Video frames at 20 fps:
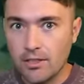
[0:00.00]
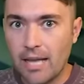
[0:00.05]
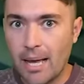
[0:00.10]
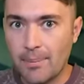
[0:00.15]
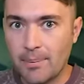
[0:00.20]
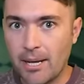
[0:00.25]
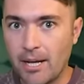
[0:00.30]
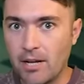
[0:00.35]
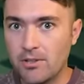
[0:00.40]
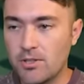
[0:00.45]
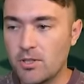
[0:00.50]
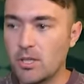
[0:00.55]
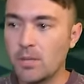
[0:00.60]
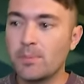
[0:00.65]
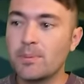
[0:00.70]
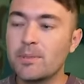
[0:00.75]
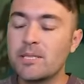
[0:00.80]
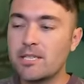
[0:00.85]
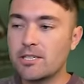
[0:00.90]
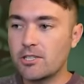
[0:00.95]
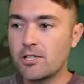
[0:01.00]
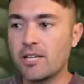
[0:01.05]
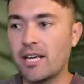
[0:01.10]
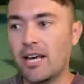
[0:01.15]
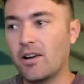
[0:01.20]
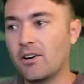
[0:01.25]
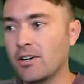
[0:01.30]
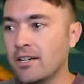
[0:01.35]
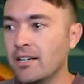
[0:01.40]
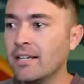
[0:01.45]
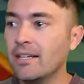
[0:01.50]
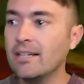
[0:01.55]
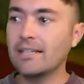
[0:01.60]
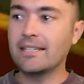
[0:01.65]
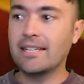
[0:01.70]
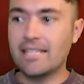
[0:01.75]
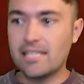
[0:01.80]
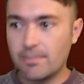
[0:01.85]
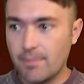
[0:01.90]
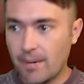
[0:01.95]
the lap count. So the position counter gets